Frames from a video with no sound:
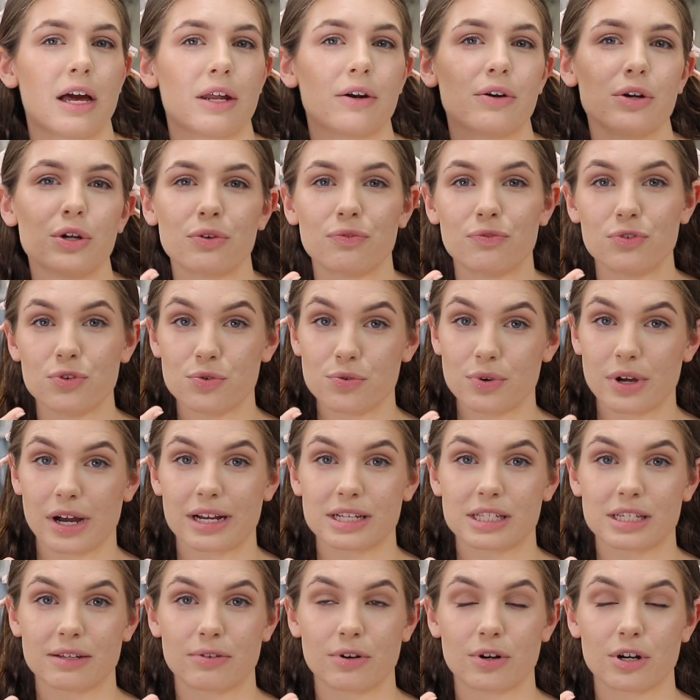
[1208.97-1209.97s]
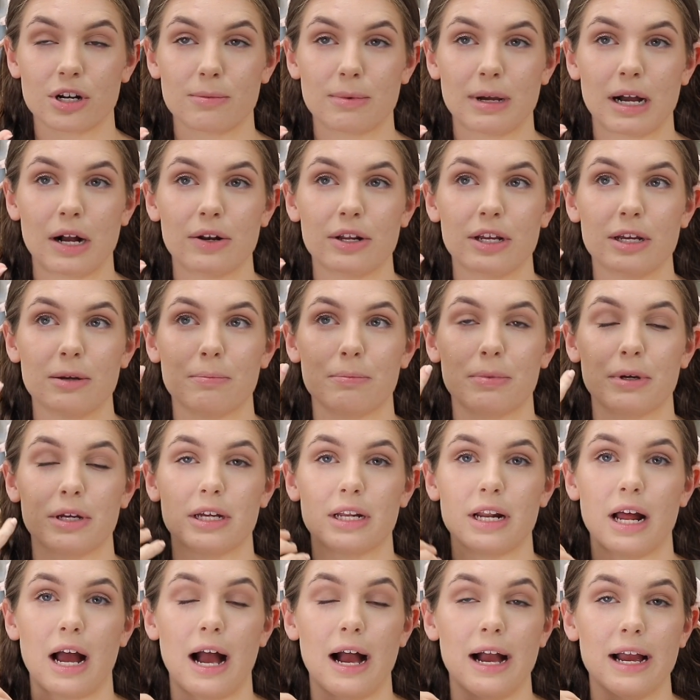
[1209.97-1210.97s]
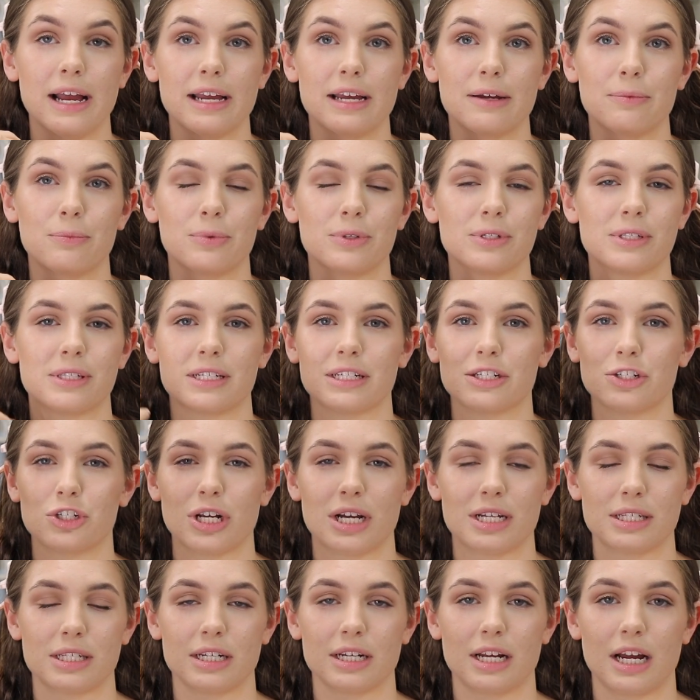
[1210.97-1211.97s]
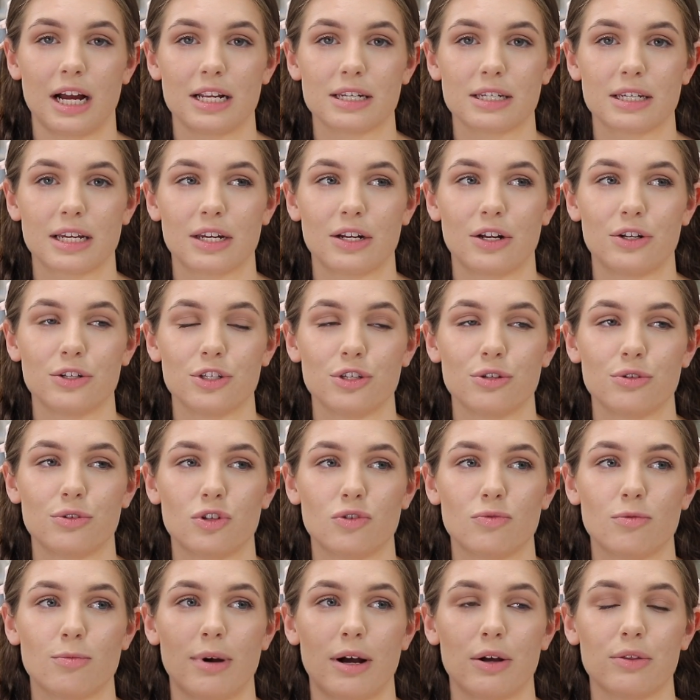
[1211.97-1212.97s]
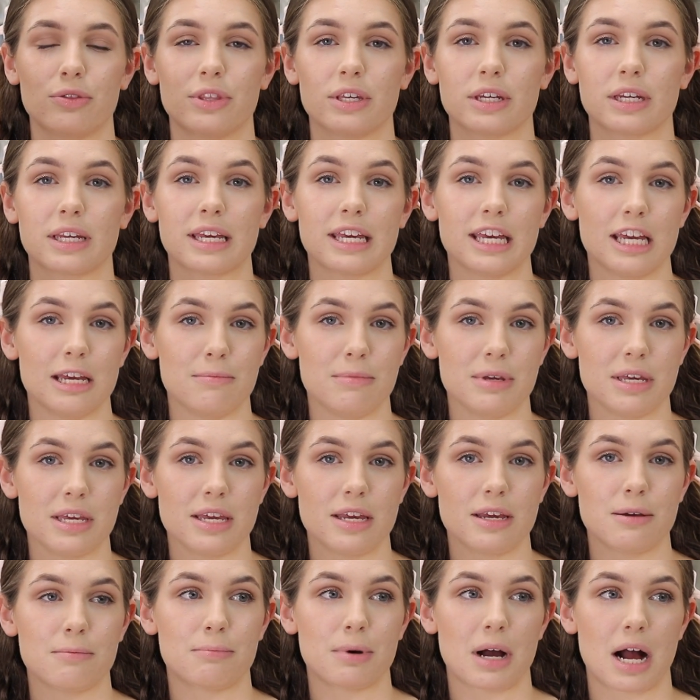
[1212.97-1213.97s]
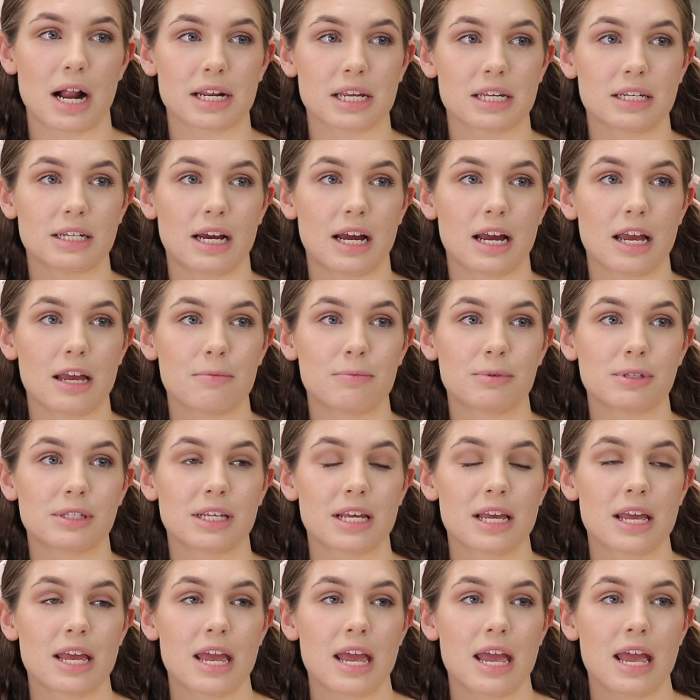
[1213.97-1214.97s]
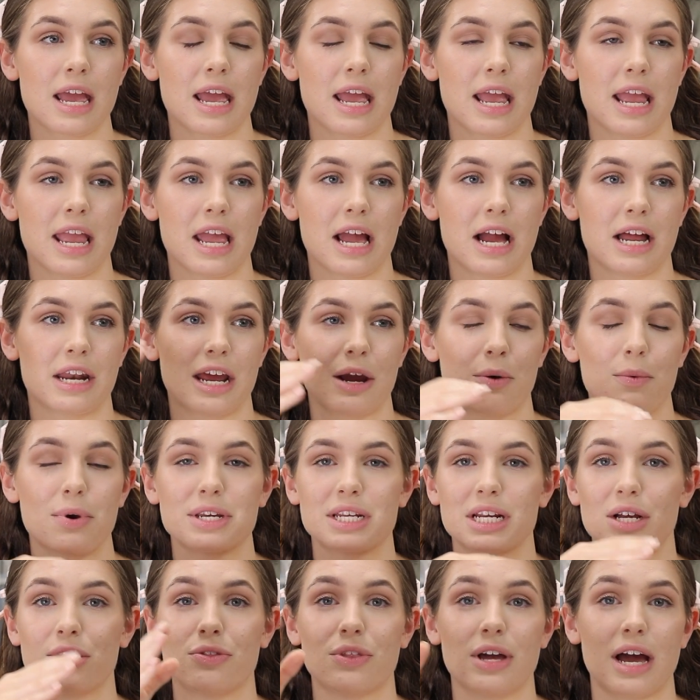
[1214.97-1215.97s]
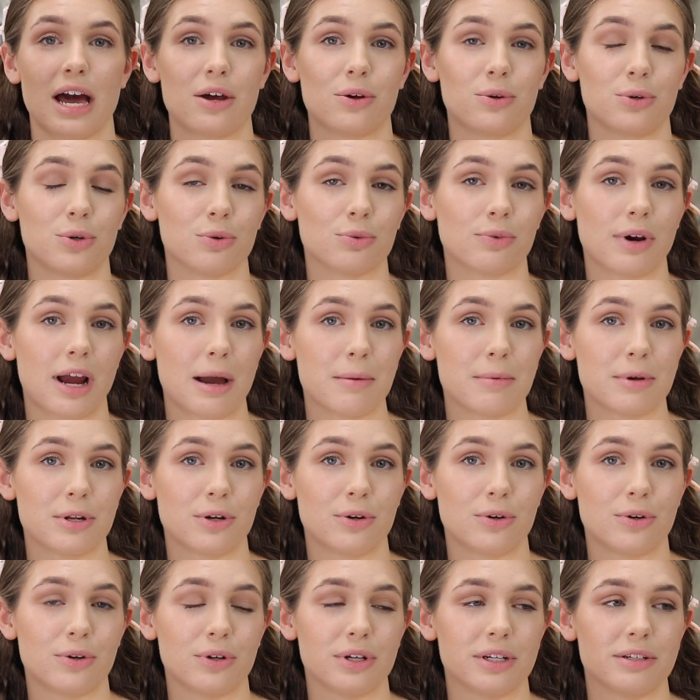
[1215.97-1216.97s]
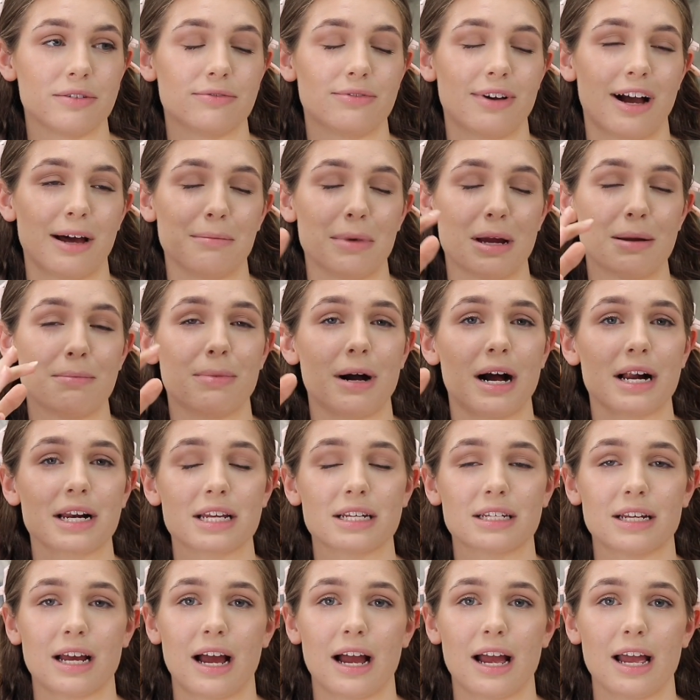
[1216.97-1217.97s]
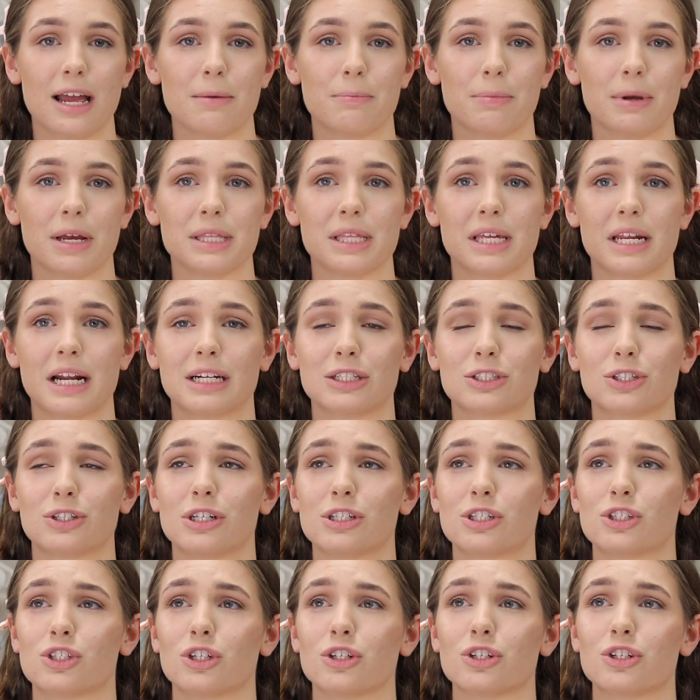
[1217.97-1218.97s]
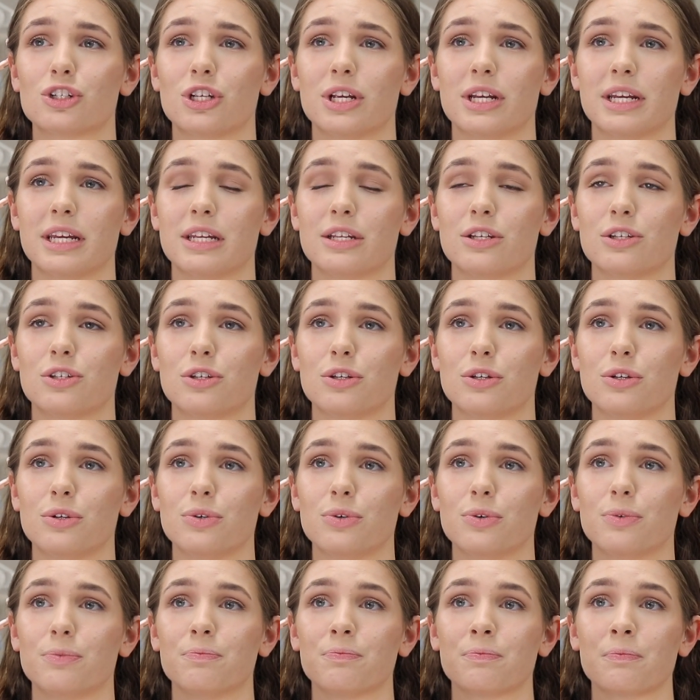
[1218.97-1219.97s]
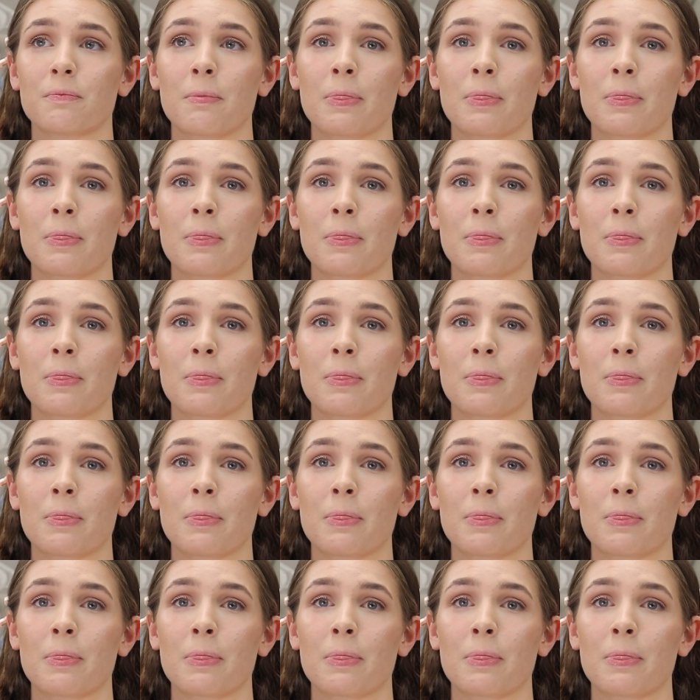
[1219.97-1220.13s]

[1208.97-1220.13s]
I don't know if you guys have heard about it, but I was suggested content on YouTube about the Kibbe body types, and I went down that whole rabbit hole and found my body type, and then I started searching into